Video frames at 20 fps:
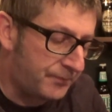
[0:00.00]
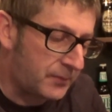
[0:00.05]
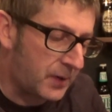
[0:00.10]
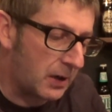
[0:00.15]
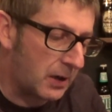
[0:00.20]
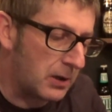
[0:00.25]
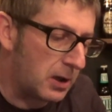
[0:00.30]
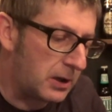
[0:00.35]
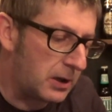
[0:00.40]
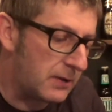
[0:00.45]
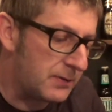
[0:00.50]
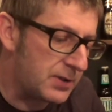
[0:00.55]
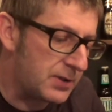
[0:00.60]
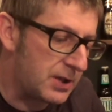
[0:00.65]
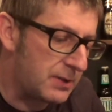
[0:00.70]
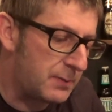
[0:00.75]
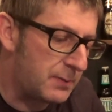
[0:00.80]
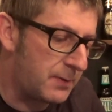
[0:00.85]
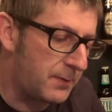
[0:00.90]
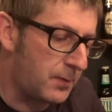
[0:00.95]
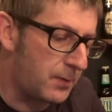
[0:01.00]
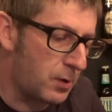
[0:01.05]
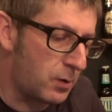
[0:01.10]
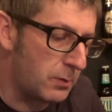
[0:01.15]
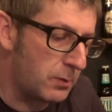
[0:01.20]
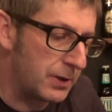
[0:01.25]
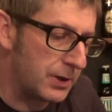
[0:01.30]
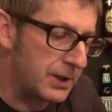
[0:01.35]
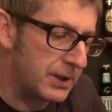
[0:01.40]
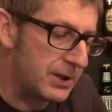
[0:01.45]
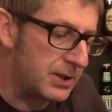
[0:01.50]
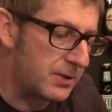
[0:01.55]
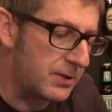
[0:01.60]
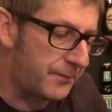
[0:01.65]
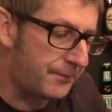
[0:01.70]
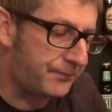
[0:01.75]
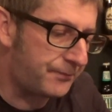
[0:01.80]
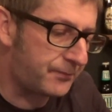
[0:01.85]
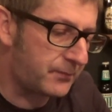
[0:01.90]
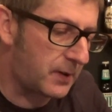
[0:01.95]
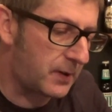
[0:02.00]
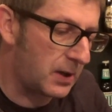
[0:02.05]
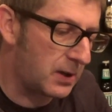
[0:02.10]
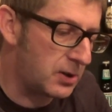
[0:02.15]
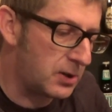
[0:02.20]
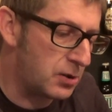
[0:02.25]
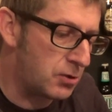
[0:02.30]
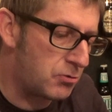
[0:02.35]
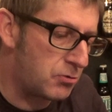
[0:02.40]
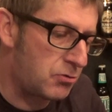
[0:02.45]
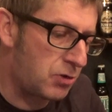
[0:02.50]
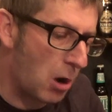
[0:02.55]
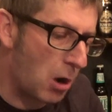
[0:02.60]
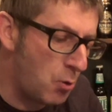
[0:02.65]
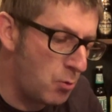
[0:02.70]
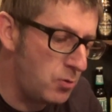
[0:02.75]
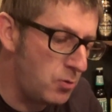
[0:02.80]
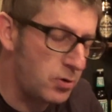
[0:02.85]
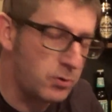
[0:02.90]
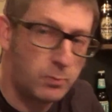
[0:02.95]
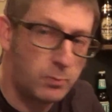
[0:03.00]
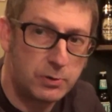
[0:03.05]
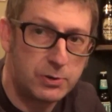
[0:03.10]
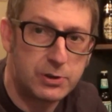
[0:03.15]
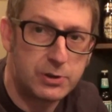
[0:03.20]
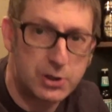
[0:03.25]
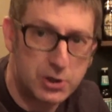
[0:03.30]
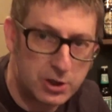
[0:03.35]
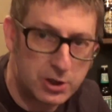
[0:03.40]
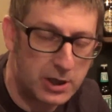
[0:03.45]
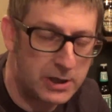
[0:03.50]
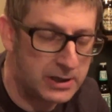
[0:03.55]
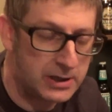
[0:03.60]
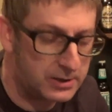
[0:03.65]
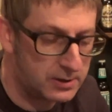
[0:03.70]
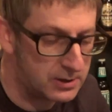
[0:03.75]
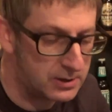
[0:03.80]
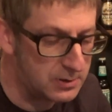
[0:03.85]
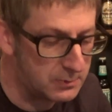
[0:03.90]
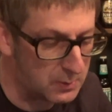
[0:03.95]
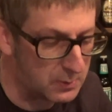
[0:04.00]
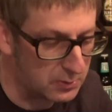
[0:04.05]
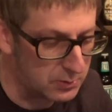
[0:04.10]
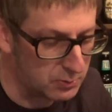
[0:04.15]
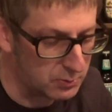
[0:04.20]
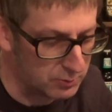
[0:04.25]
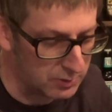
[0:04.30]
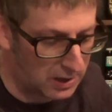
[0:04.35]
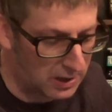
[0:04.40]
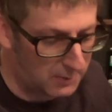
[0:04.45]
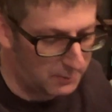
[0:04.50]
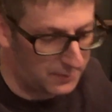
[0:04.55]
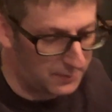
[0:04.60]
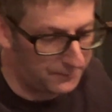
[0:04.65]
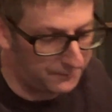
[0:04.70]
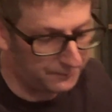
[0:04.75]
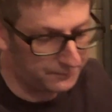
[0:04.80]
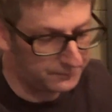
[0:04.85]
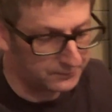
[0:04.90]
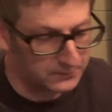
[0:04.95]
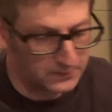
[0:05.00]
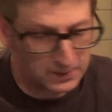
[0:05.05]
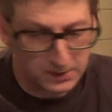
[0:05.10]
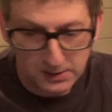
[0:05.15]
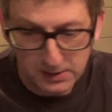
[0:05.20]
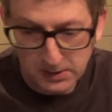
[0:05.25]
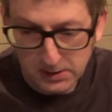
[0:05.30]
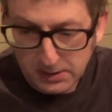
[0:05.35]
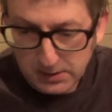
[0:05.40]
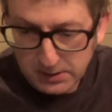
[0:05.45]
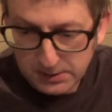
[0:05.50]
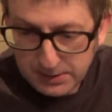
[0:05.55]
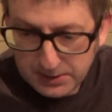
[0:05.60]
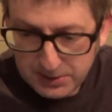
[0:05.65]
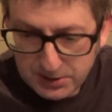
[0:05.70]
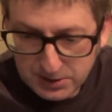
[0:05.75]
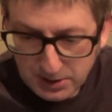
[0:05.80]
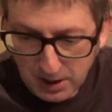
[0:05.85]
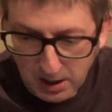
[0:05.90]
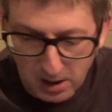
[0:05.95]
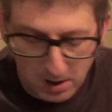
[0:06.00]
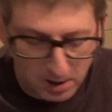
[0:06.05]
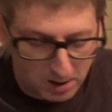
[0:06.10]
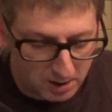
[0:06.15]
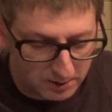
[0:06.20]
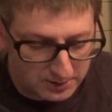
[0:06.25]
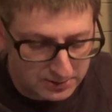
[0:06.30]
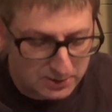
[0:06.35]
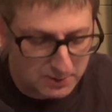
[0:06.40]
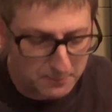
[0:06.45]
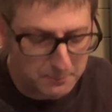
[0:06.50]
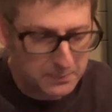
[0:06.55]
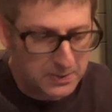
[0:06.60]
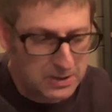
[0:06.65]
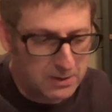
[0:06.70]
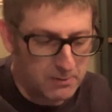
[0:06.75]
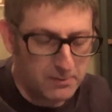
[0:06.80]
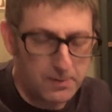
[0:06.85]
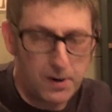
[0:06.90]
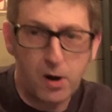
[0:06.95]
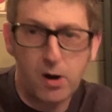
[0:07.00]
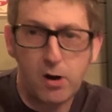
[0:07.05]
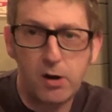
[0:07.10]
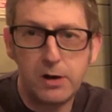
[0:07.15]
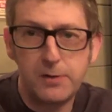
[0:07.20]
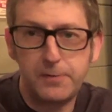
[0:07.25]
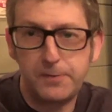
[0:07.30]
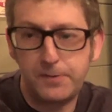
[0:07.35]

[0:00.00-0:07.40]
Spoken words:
Now, like I've said before with these, you don't want to shake these bottles up. This is a beer of high